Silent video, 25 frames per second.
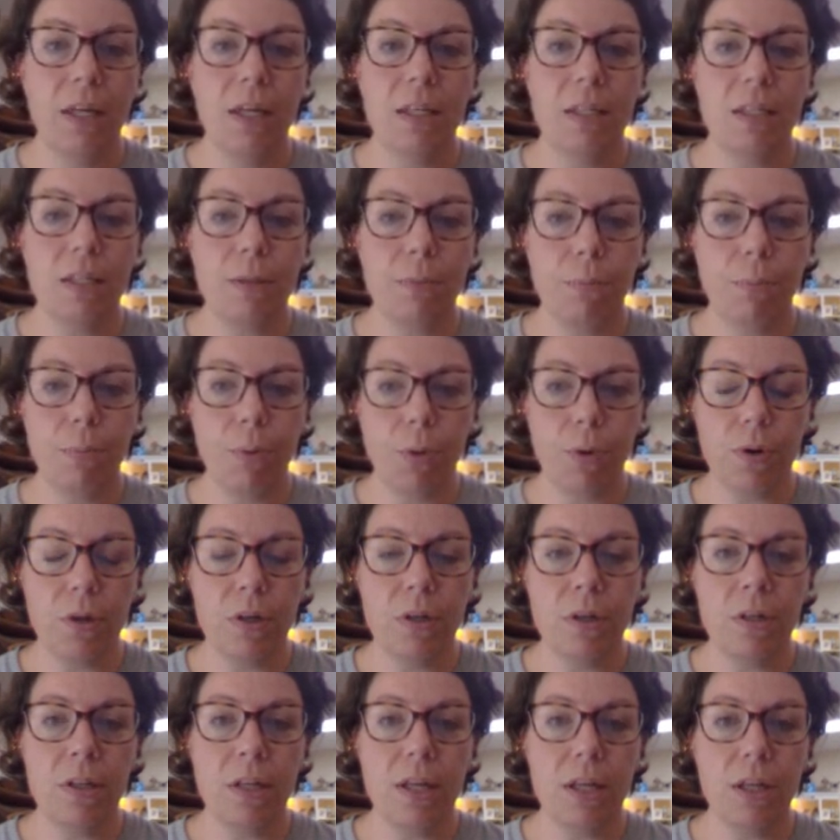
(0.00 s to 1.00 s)
It's
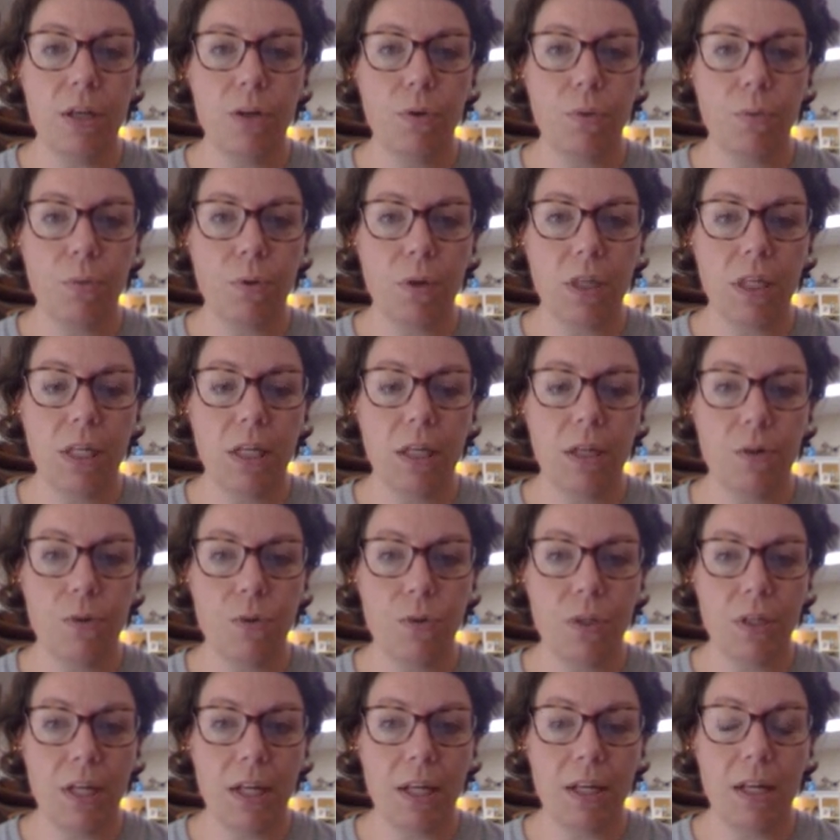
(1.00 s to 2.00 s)
important that you really
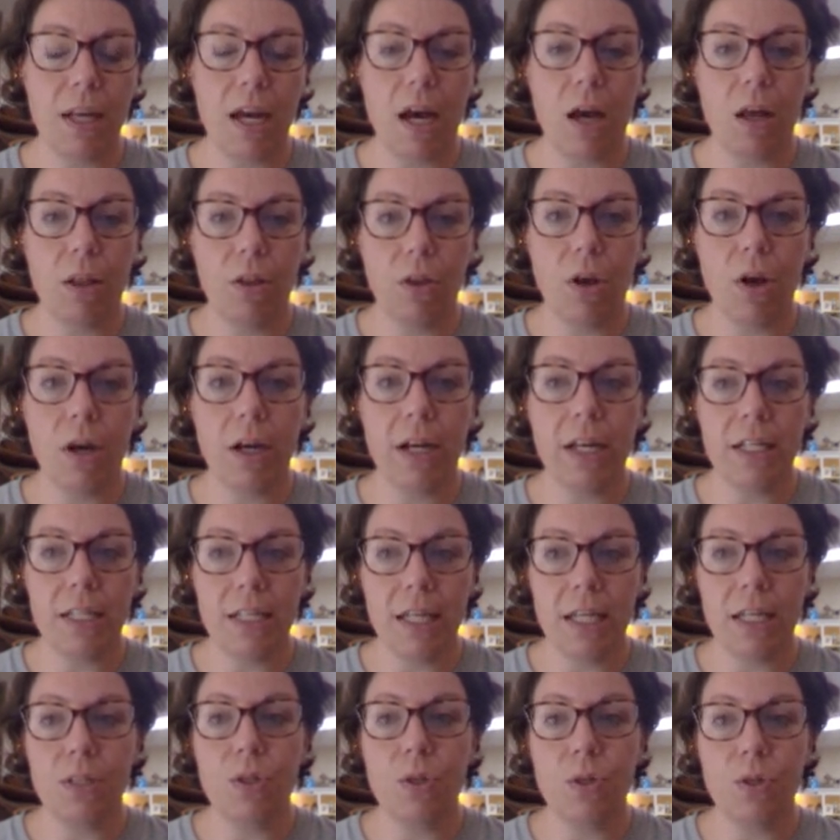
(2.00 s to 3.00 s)
understand how long it
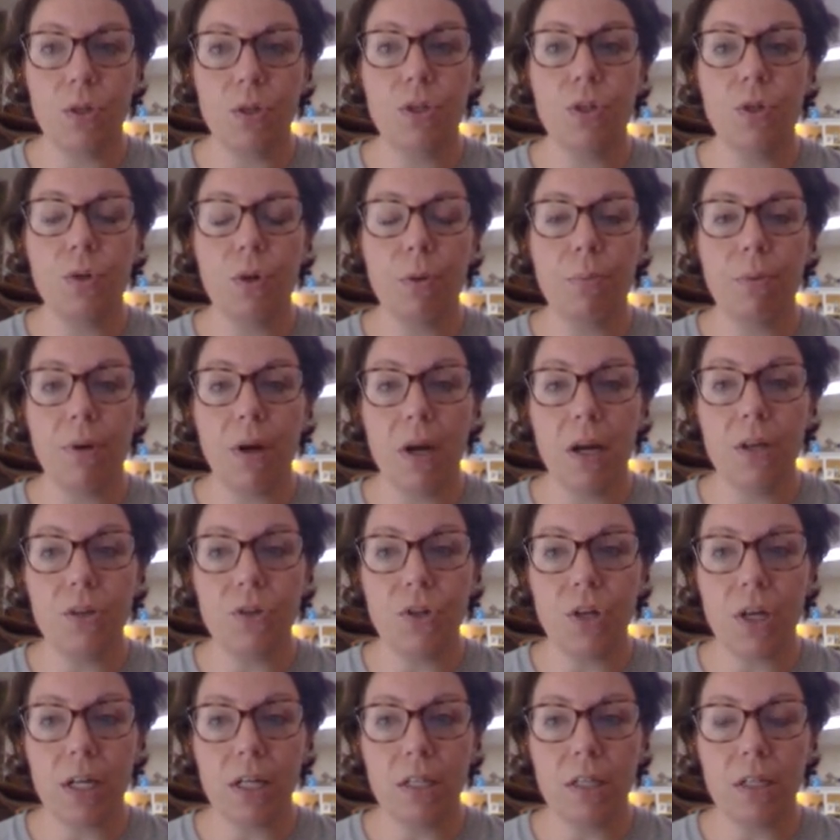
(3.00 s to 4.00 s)
takes you to do a
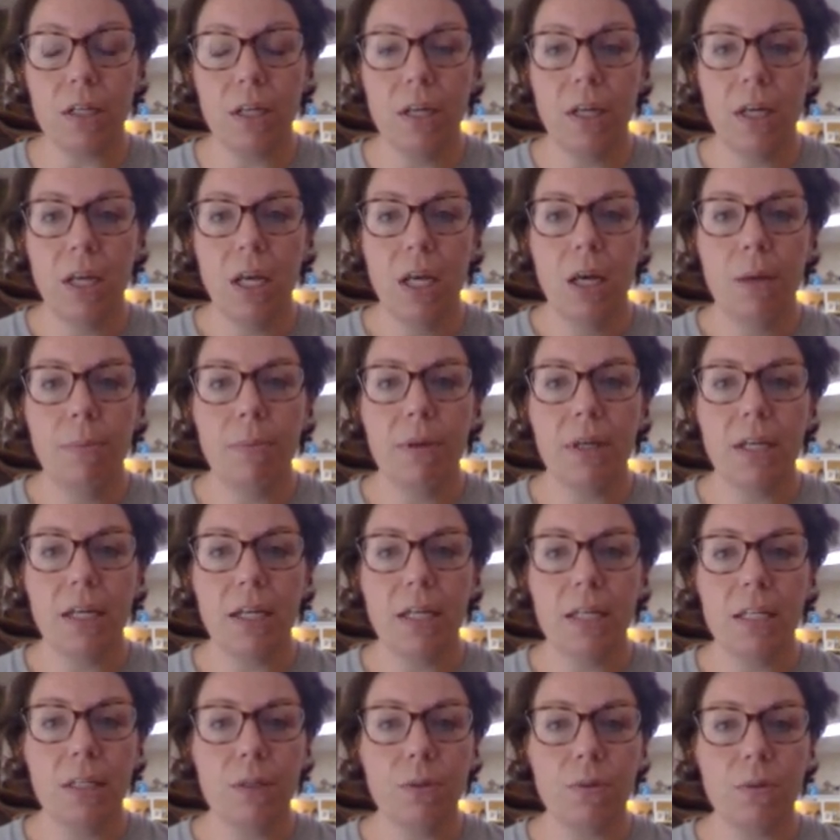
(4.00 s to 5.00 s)
project,
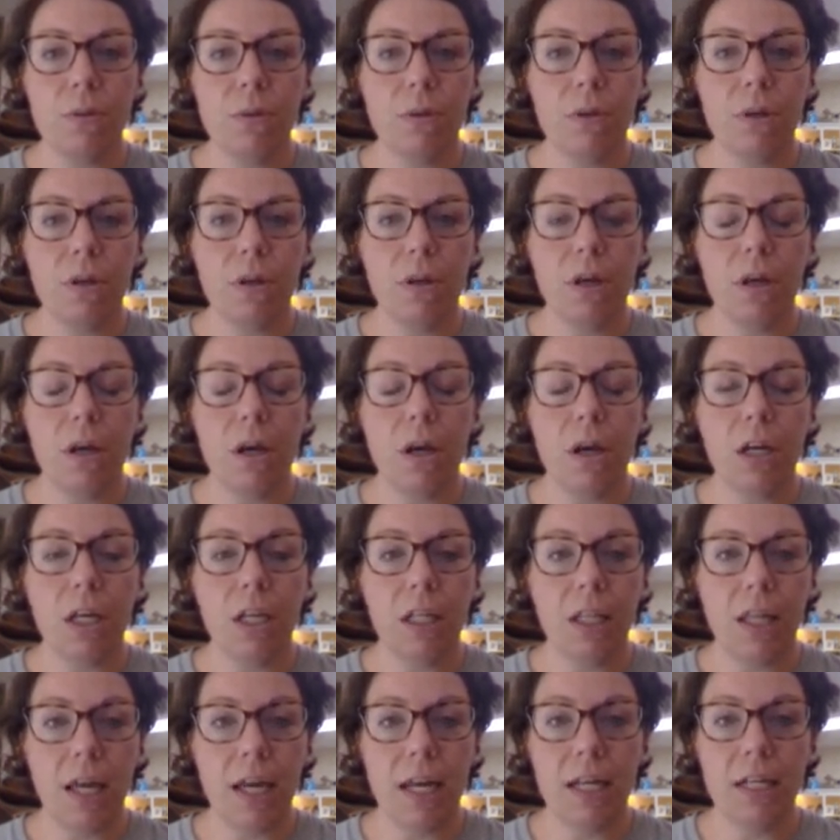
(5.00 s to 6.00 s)
because a
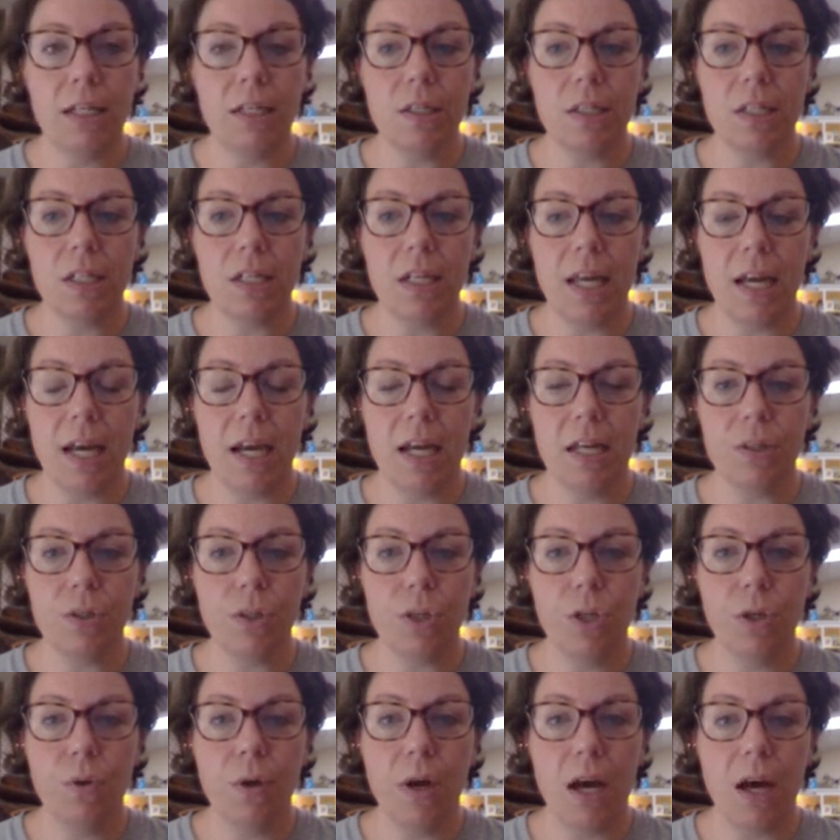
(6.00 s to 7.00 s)
client is going to
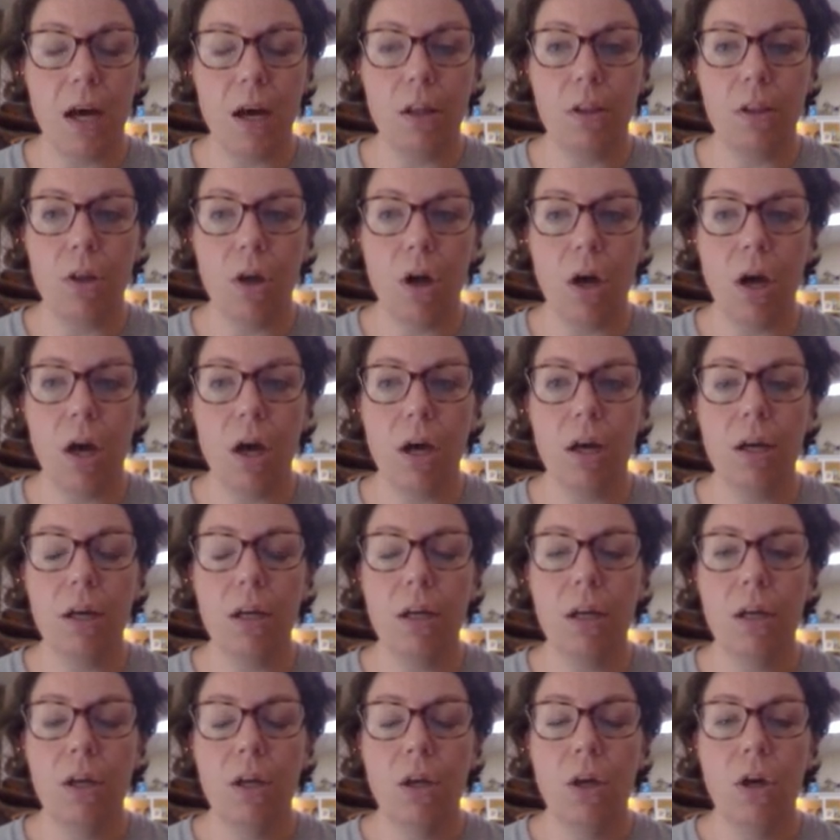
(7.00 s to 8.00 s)
ask you how long
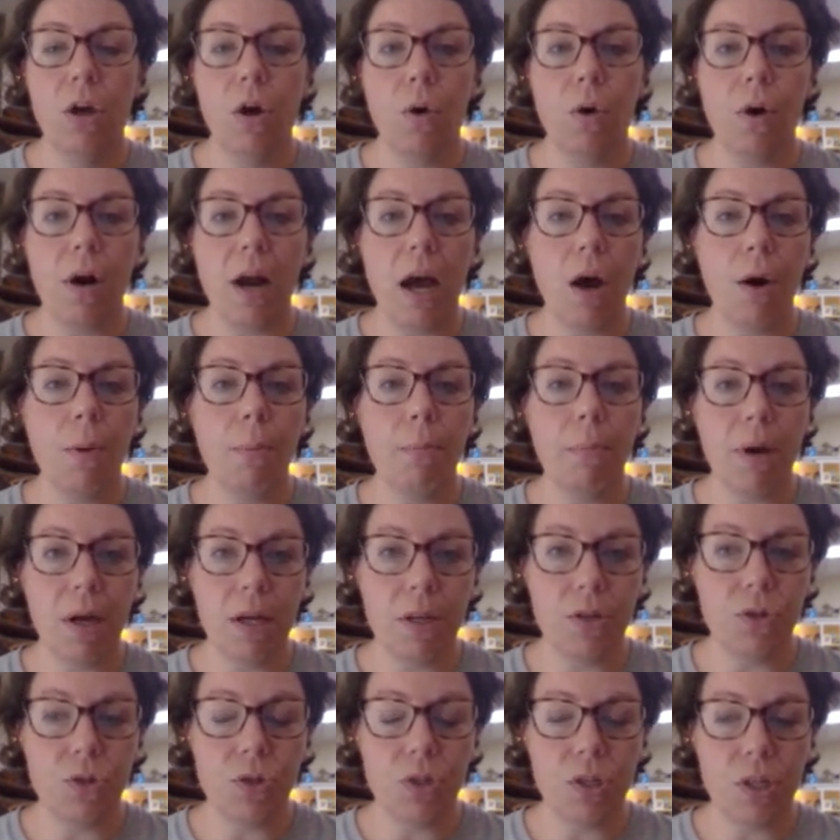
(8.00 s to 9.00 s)
or how
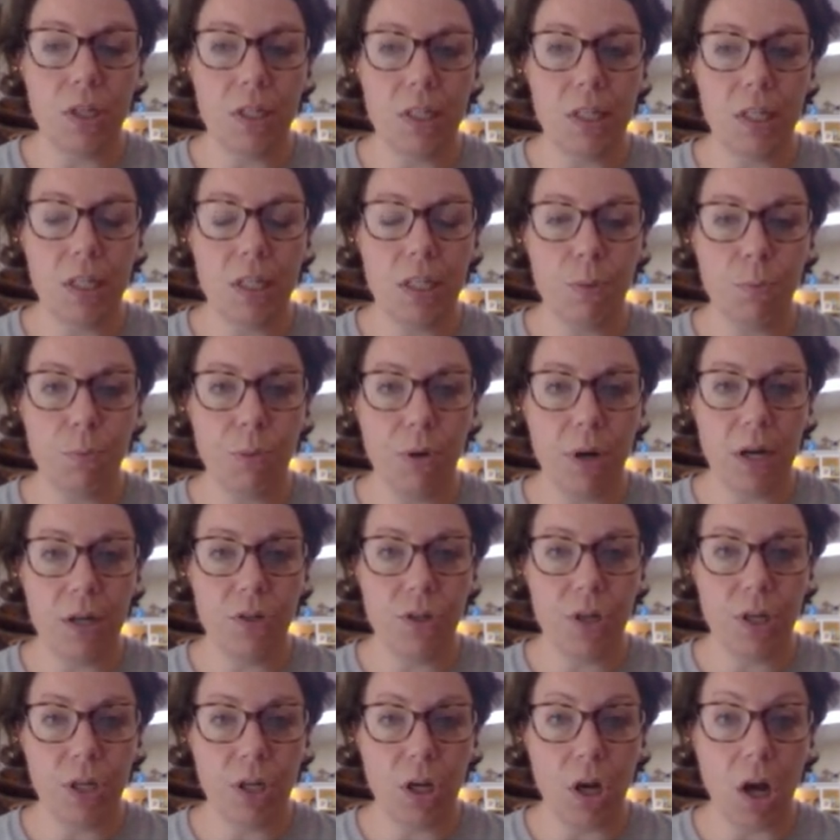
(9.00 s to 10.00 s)
much does this
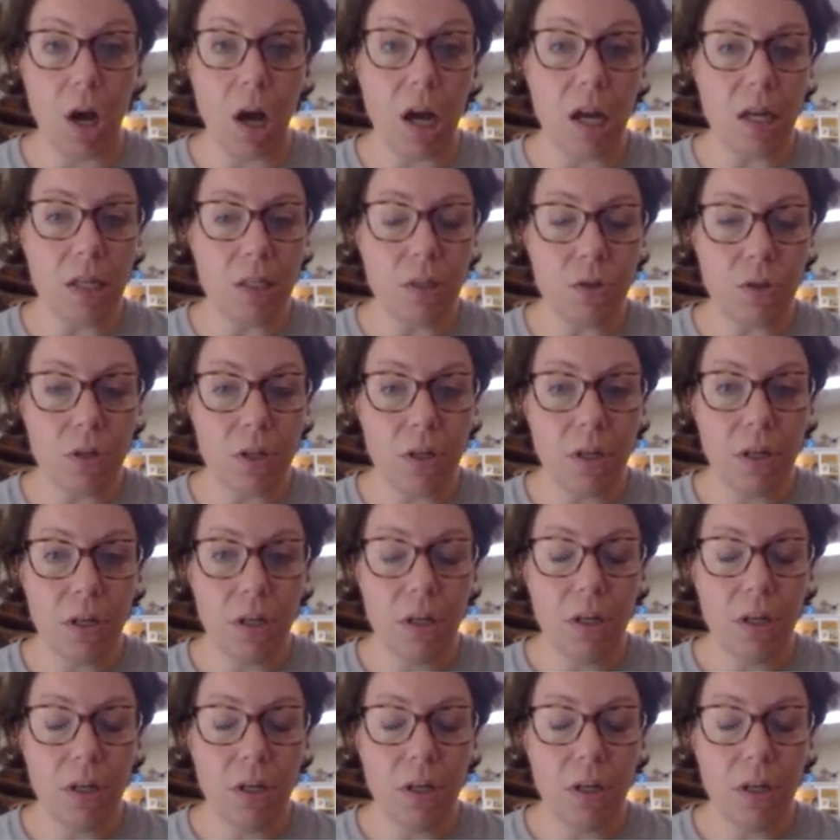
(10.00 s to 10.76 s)
project cost?